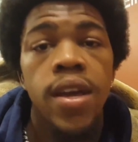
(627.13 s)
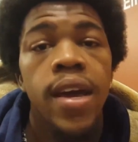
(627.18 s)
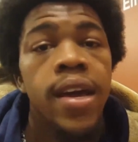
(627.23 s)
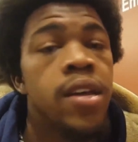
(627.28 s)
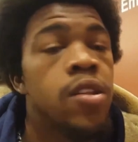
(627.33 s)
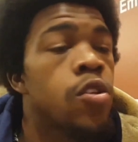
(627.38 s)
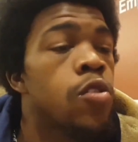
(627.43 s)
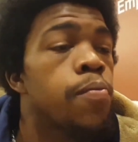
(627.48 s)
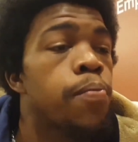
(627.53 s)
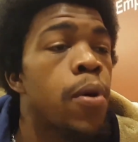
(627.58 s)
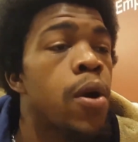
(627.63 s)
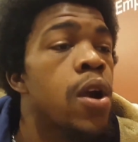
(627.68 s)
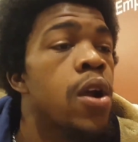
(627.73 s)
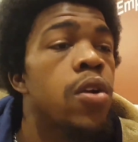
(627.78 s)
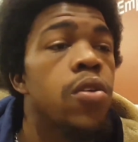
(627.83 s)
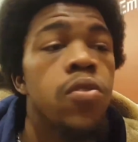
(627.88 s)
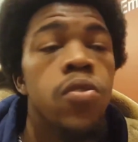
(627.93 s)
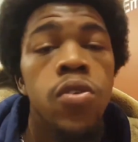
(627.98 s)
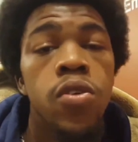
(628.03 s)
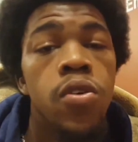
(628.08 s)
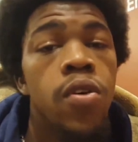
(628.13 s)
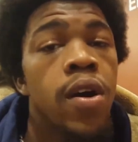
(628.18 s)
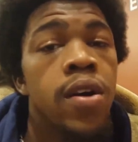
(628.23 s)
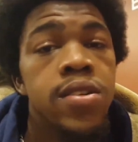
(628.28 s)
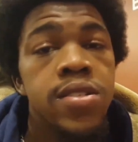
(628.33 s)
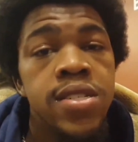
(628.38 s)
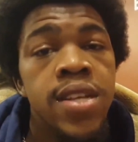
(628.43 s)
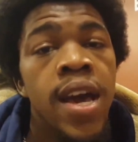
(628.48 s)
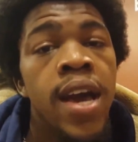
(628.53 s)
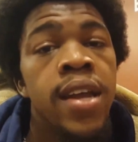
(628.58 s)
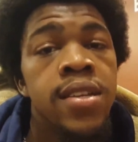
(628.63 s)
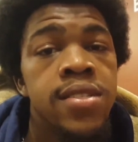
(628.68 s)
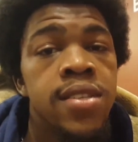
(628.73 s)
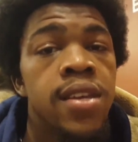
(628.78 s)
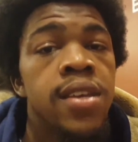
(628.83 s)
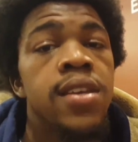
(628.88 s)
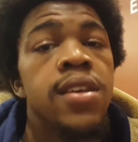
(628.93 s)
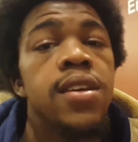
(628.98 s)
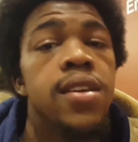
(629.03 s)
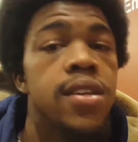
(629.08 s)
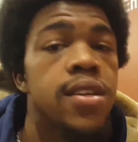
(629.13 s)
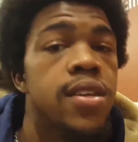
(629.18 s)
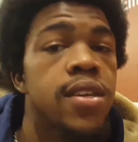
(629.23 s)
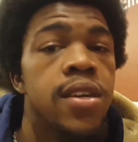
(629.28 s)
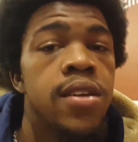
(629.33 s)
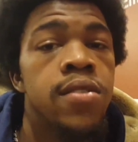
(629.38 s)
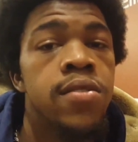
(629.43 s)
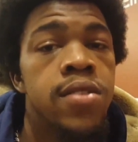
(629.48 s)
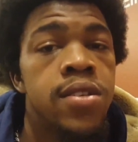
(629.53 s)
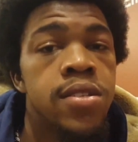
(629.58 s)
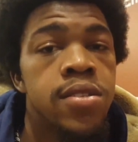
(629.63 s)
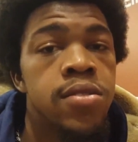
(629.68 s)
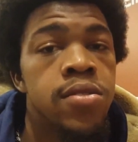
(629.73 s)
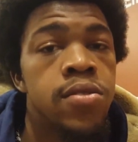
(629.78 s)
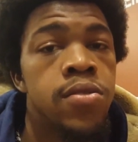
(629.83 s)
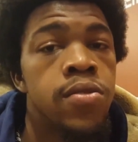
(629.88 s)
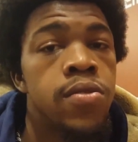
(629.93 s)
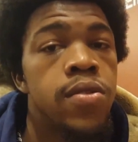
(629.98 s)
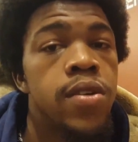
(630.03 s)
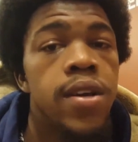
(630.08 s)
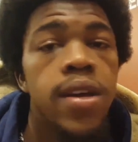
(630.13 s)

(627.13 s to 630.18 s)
Ain't no parent going to go outside and say, kill this dude.